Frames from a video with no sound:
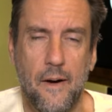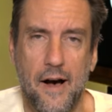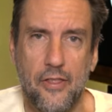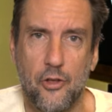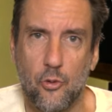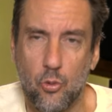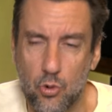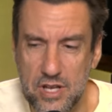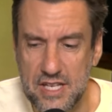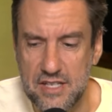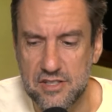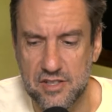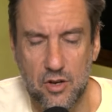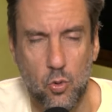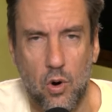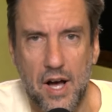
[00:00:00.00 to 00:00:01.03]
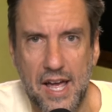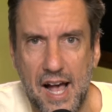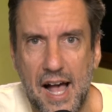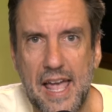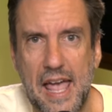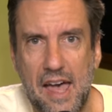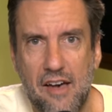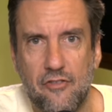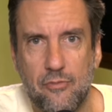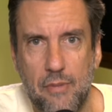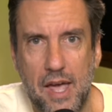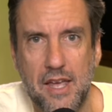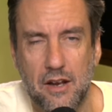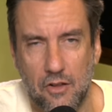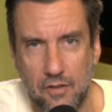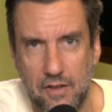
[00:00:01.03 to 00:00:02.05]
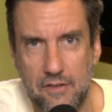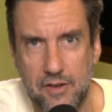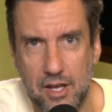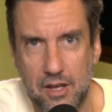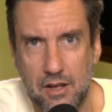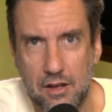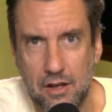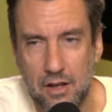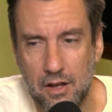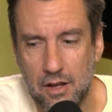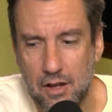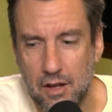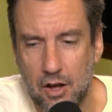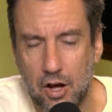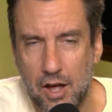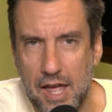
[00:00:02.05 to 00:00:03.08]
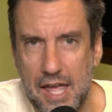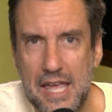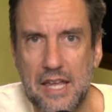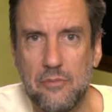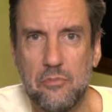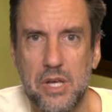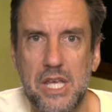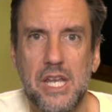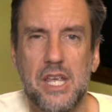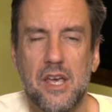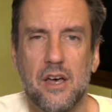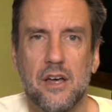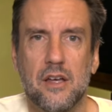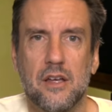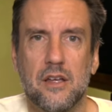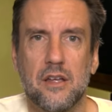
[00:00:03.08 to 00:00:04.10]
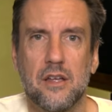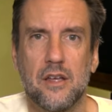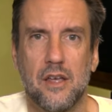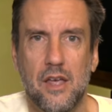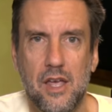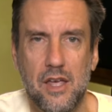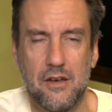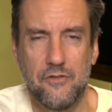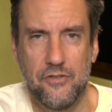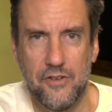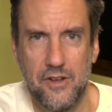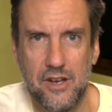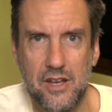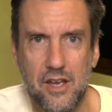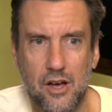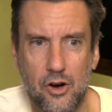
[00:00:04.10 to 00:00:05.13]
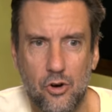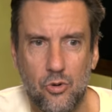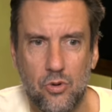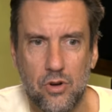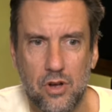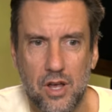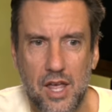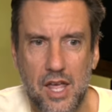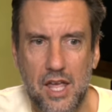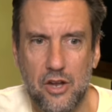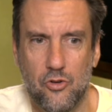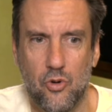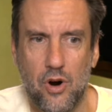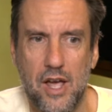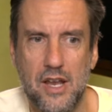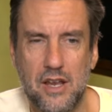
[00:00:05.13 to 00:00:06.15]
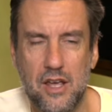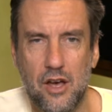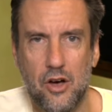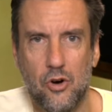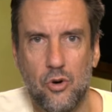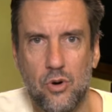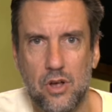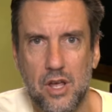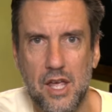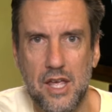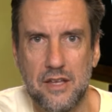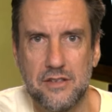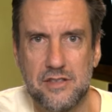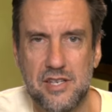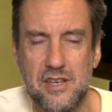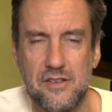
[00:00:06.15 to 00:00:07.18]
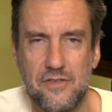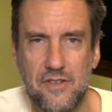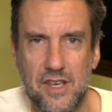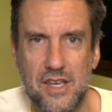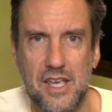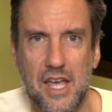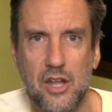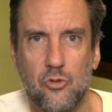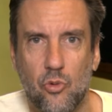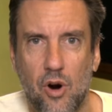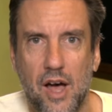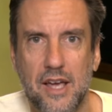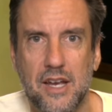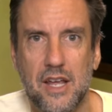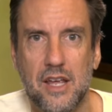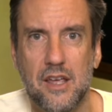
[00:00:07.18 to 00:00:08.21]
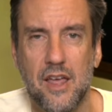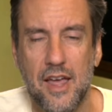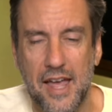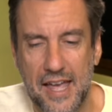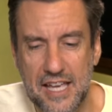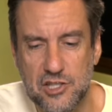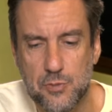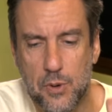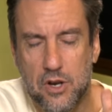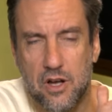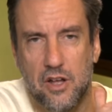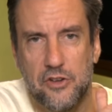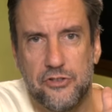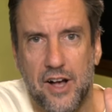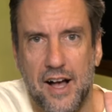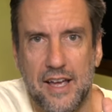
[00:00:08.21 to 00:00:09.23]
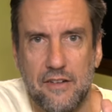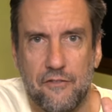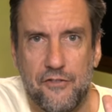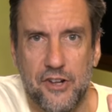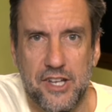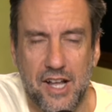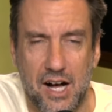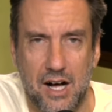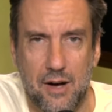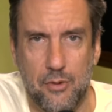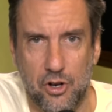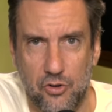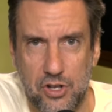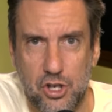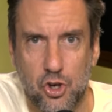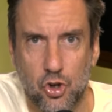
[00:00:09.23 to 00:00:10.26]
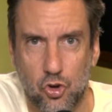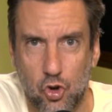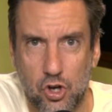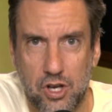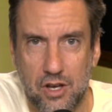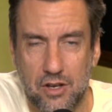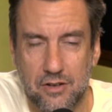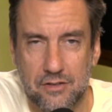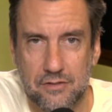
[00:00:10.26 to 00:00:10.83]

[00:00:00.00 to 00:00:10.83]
The reason why I have made a living in media, in video, in radio, in TV, in writing is because I am phenomenally good looking.